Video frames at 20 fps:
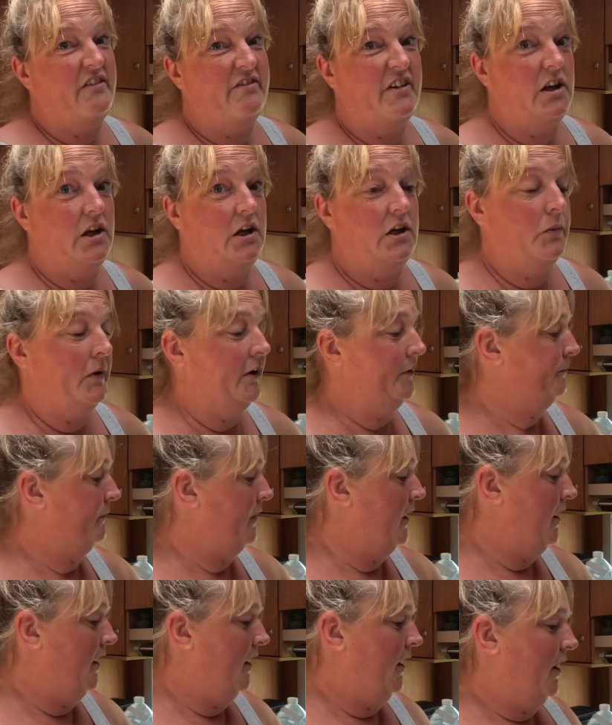van anyway.
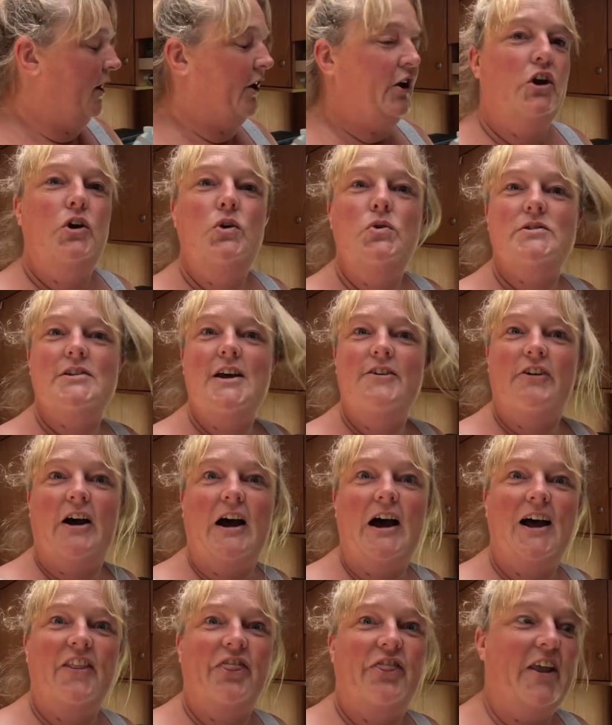And who's ever had